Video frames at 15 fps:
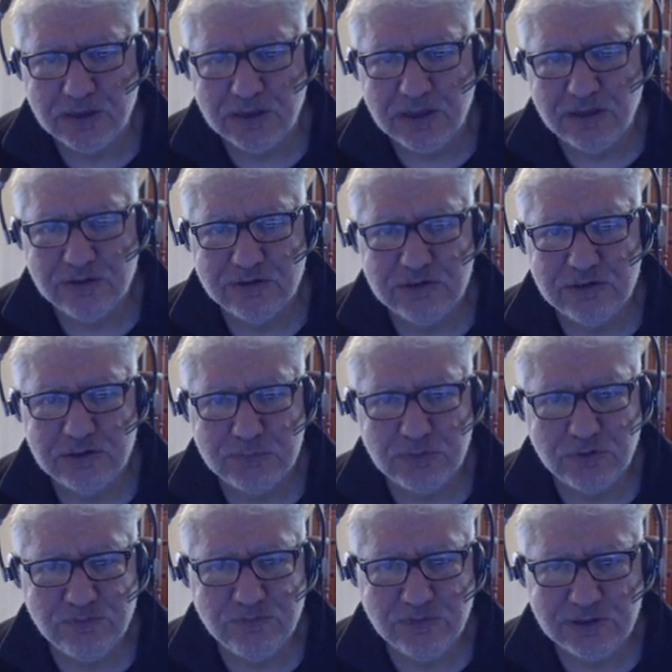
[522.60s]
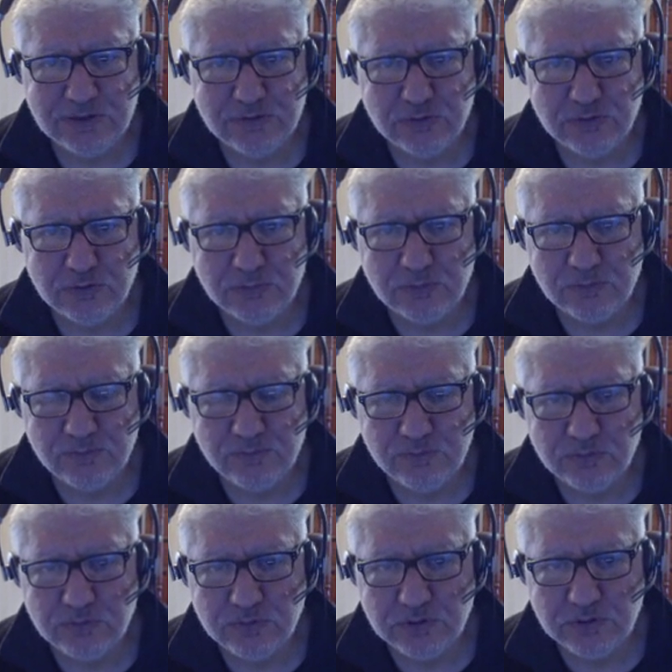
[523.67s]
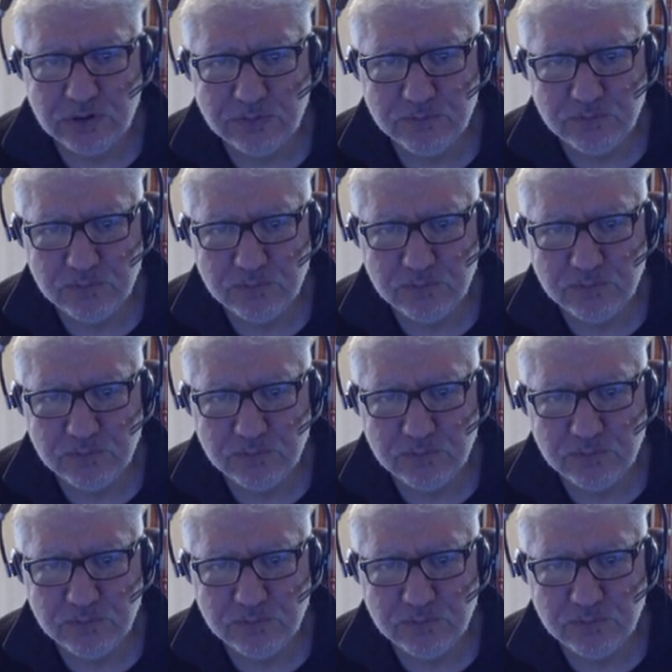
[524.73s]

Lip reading: this is perfectly normal for